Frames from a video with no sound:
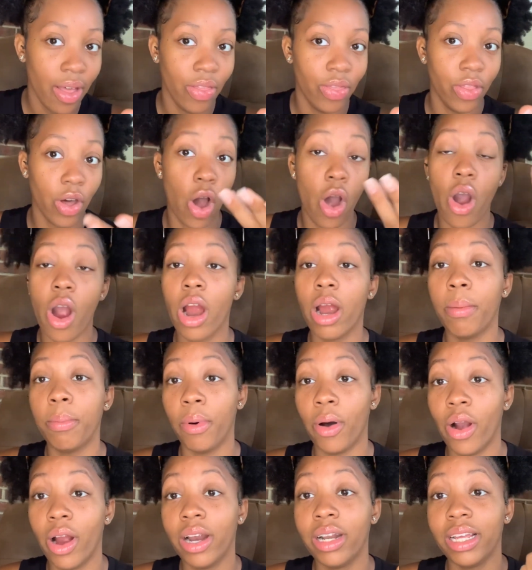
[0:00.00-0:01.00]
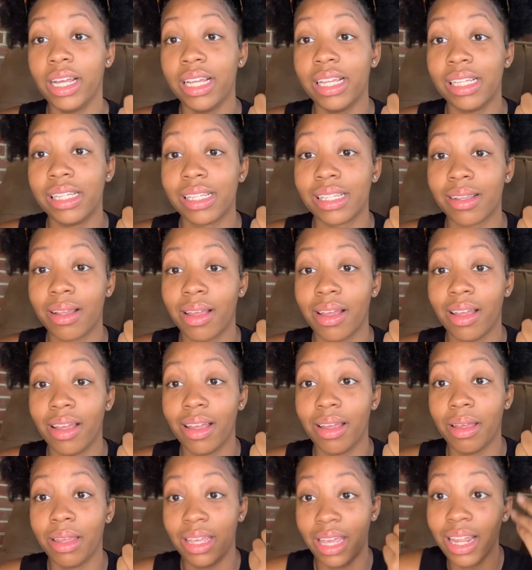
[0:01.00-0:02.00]
The hard part is
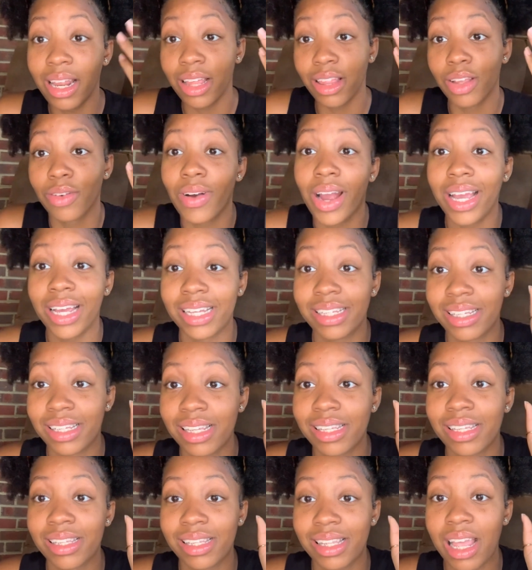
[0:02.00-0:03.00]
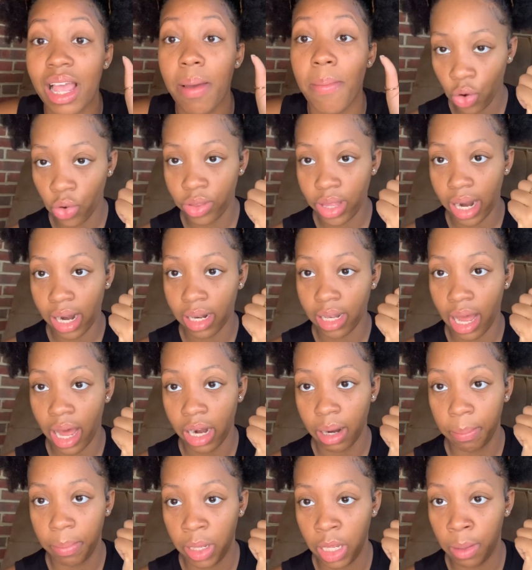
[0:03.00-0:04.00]
getting the right consistency. And that a lot
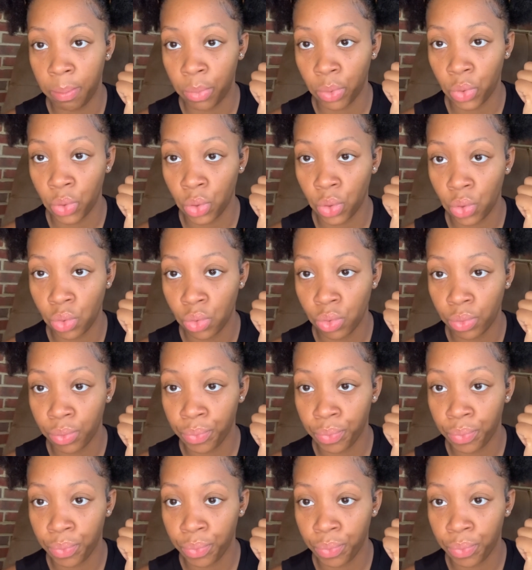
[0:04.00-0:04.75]
of people